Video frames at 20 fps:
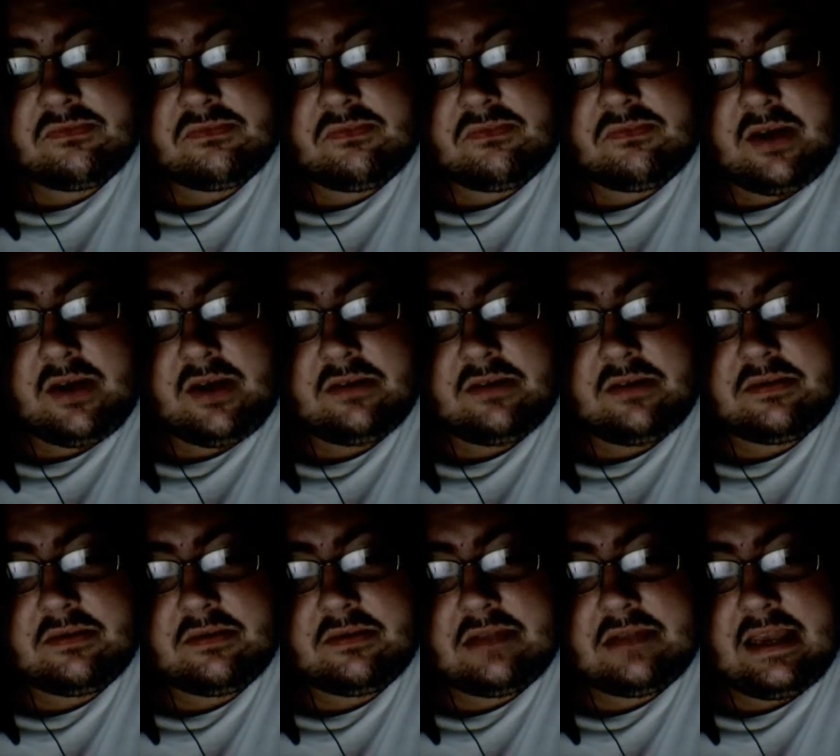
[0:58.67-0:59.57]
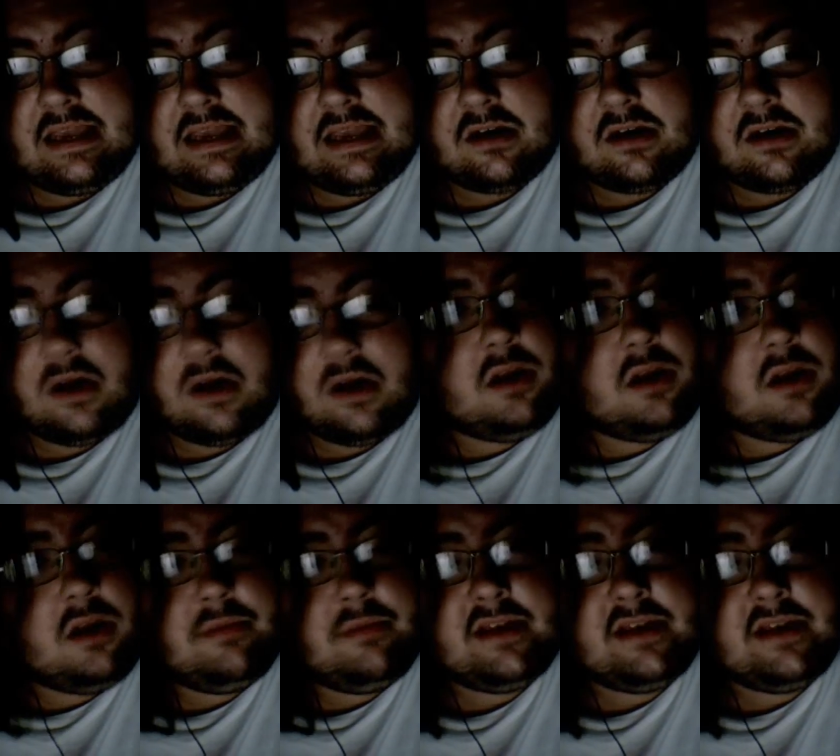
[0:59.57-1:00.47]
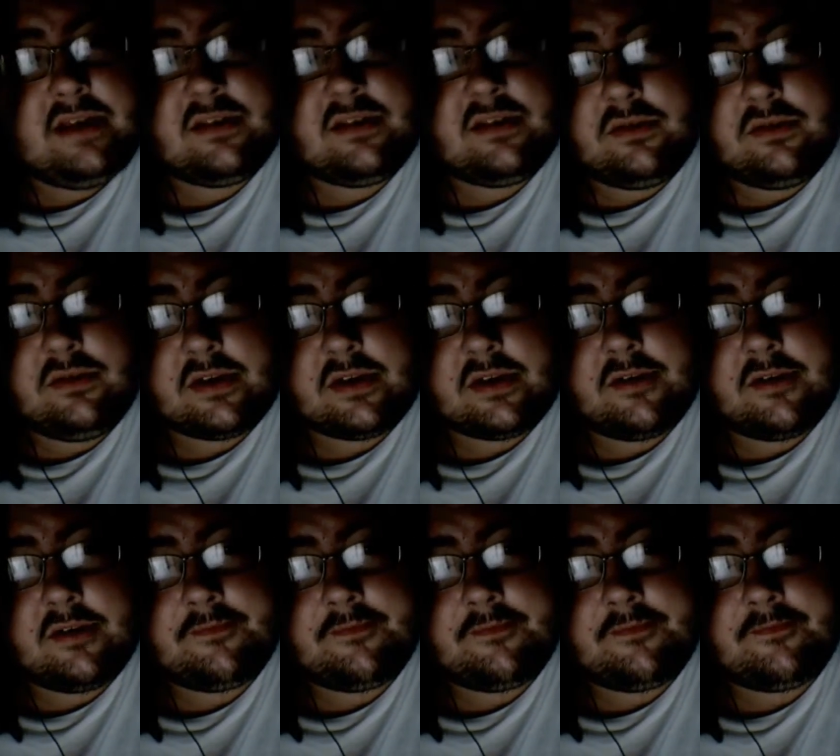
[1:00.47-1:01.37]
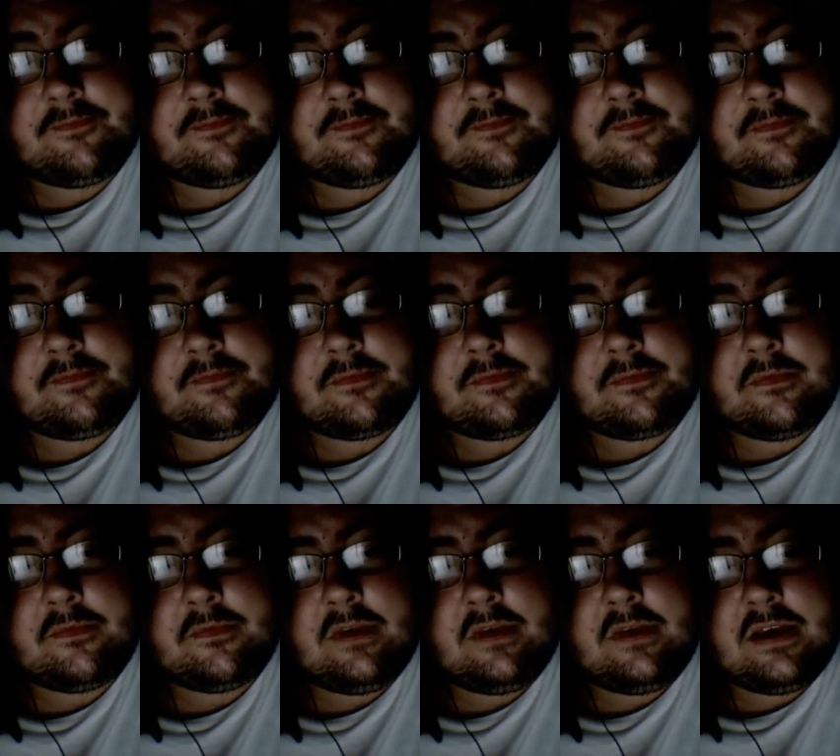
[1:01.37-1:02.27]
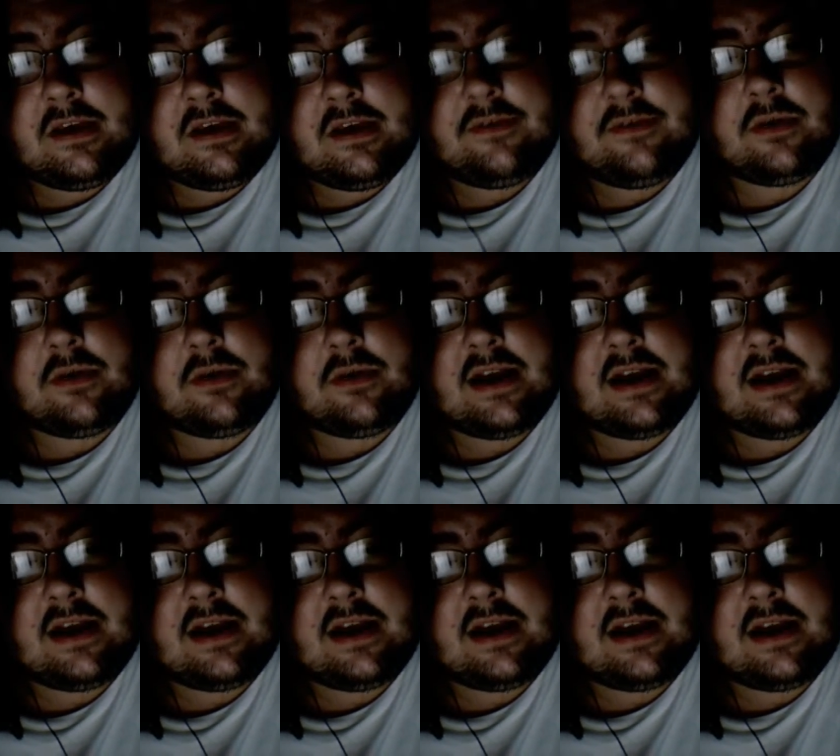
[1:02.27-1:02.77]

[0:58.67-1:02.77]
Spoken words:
well, they are all being deluded. If you are